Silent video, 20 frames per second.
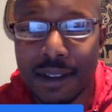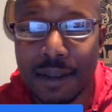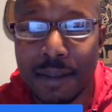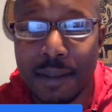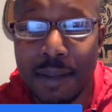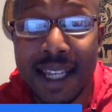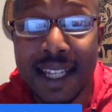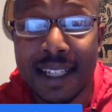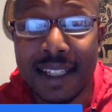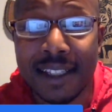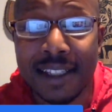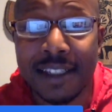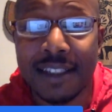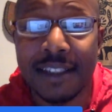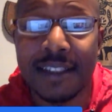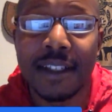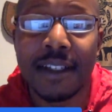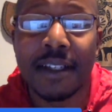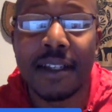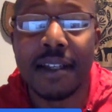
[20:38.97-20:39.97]

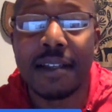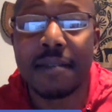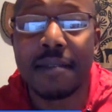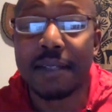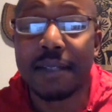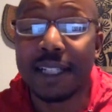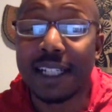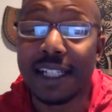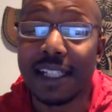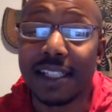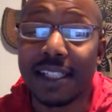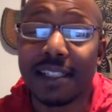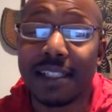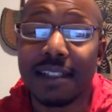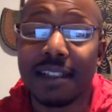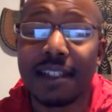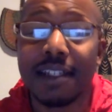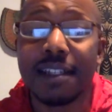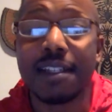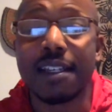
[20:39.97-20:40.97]
Depends. Because
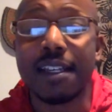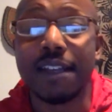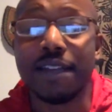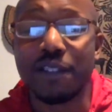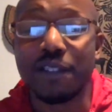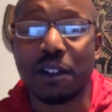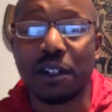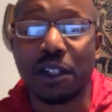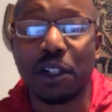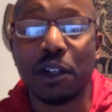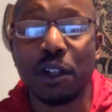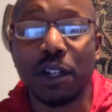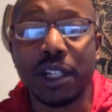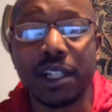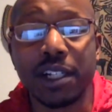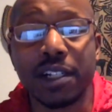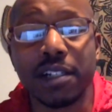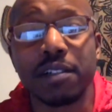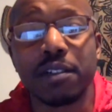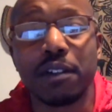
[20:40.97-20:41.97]
if you're a
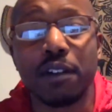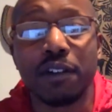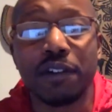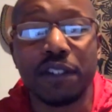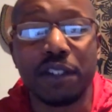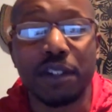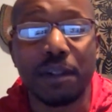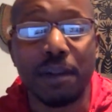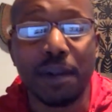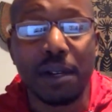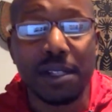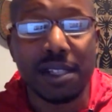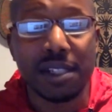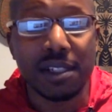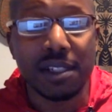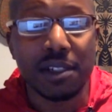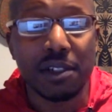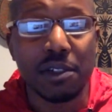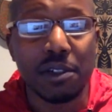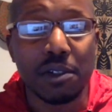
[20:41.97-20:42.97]
lawyer or if you're a
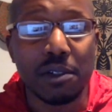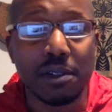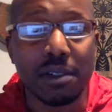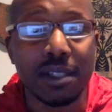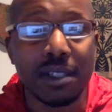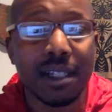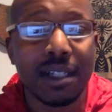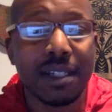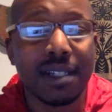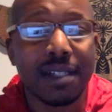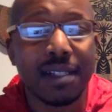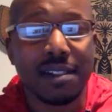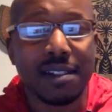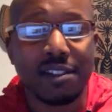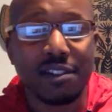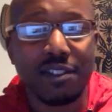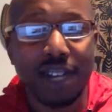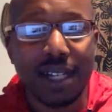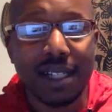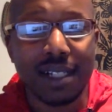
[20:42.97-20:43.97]
person who's
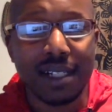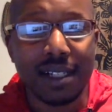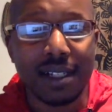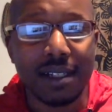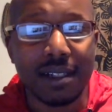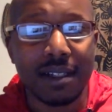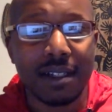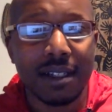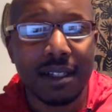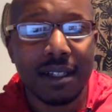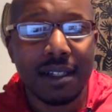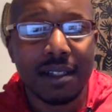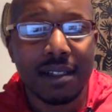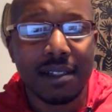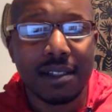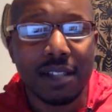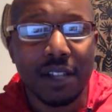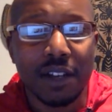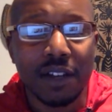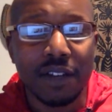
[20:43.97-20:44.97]
trying to
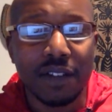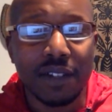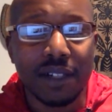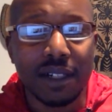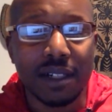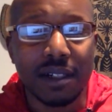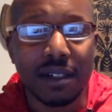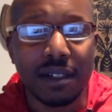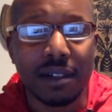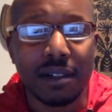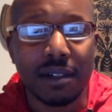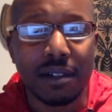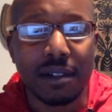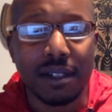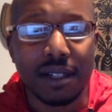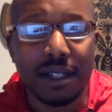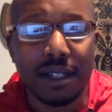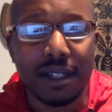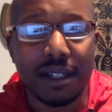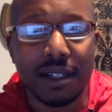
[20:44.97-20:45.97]
serve a,
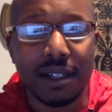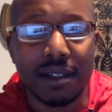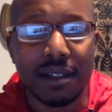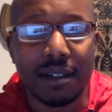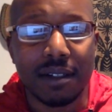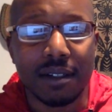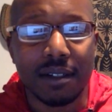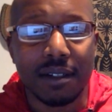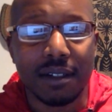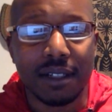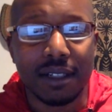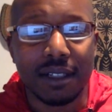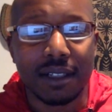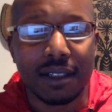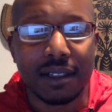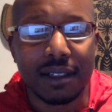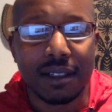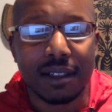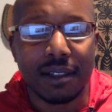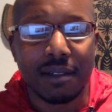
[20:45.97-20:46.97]
a,
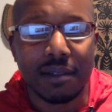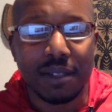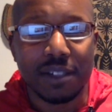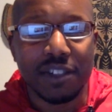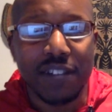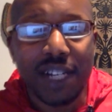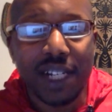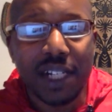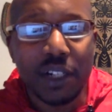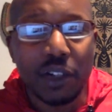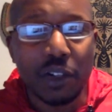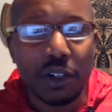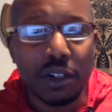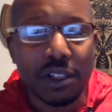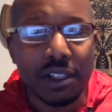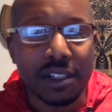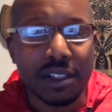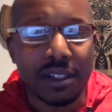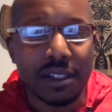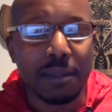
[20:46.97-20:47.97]
a restraining
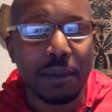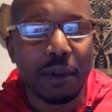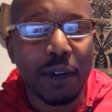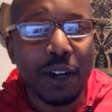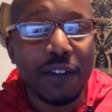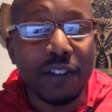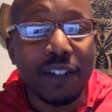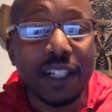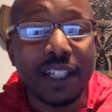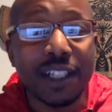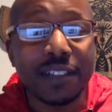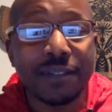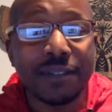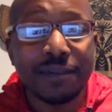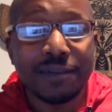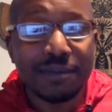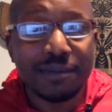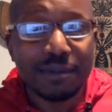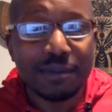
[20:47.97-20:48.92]
order to their boyfriend,